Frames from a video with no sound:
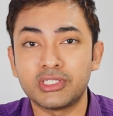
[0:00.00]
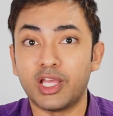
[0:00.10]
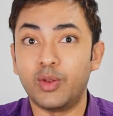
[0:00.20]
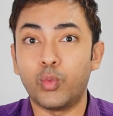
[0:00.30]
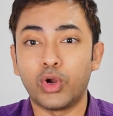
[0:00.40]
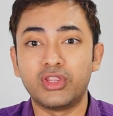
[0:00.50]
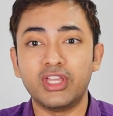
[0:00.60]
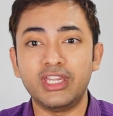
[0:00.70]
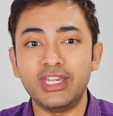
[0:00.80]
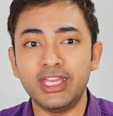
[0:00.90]
and what
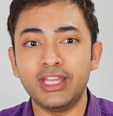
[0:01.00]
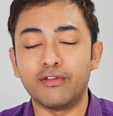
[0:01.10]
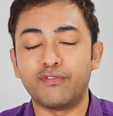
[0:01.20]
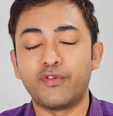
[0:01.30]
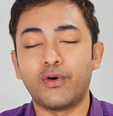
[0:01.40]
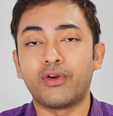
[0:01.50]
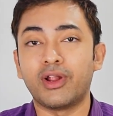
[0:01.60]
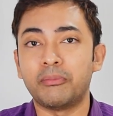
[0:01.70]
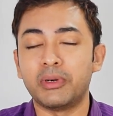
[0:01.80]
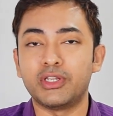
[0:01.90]
they need for
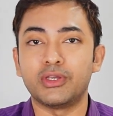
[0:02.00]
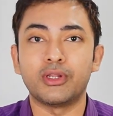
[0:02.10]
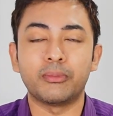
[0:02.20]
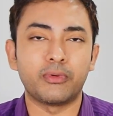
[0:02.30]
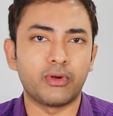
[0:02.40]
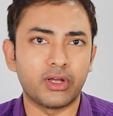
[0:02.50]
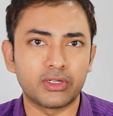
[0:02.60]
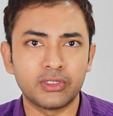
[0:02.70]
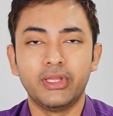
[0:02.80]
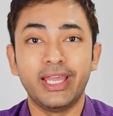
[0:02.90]
a particular
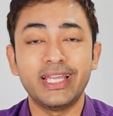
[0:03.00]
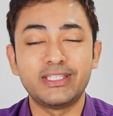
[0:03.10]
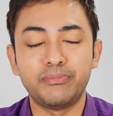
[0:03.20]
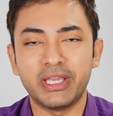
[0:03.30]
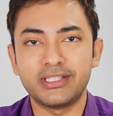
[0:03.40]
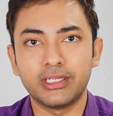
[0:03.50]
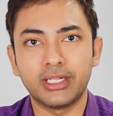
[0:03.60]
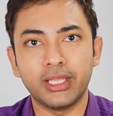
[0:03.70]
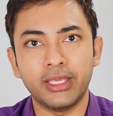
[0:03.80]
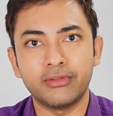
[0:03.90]
product. It's
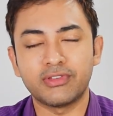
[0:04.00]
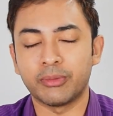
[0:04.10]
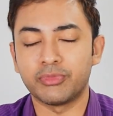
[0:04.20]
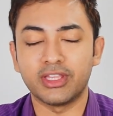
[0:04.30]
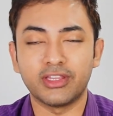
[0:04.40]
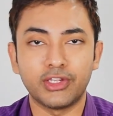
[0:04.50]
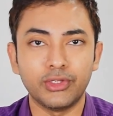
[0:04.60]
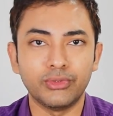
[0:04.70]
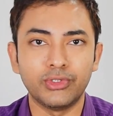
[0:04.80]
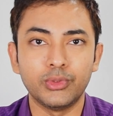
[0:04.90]
basically something that
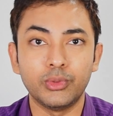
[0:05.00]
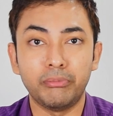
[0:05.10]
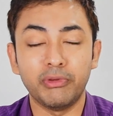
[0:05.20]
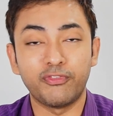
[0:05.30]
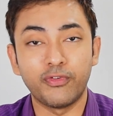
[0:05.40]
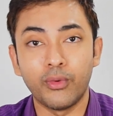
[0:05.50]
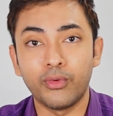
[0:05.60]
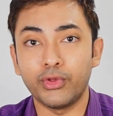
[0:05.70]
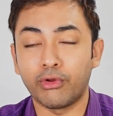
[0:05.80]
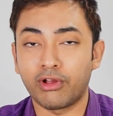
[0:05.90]
you do
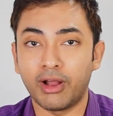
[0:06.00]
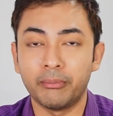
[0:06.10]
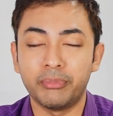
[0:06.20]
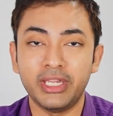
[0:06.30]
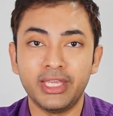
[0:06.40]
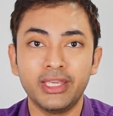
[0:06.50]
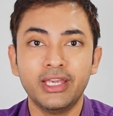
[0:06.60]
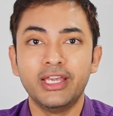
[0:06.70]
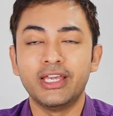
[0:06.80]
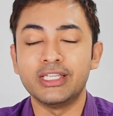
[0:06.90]
before your company
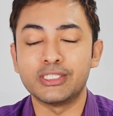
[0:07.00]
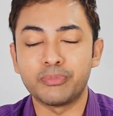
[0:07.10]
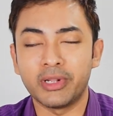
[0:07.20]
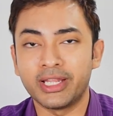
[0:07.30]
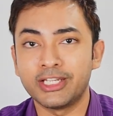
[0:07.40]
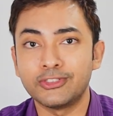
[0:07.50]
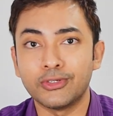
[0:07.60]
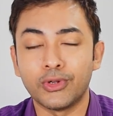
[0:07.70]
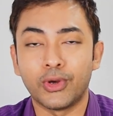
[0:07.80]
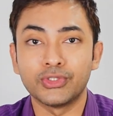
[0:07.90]
is planning to
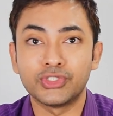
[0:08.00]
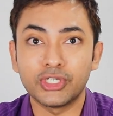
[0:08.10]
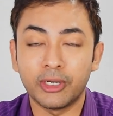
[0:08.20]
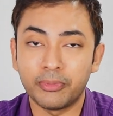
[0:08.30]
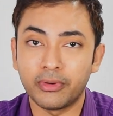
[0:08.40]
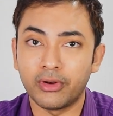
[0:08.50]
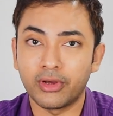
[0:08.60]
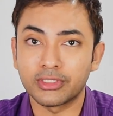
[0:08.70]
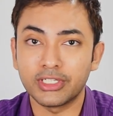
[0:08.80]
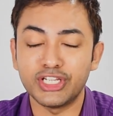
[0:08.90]
launch a
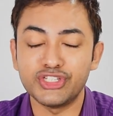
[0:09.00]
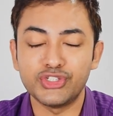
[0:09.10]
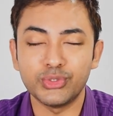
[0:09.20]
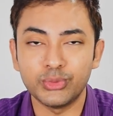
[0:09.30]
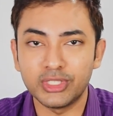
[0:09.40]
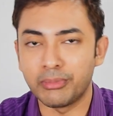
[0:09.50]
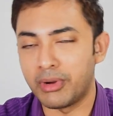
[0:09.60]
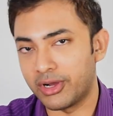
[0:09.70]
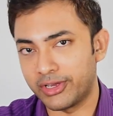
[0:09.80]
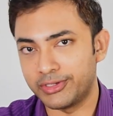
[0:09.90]
product into the
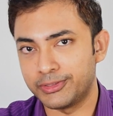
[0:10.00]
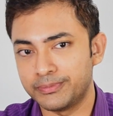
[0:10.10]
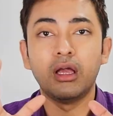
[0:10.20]
market.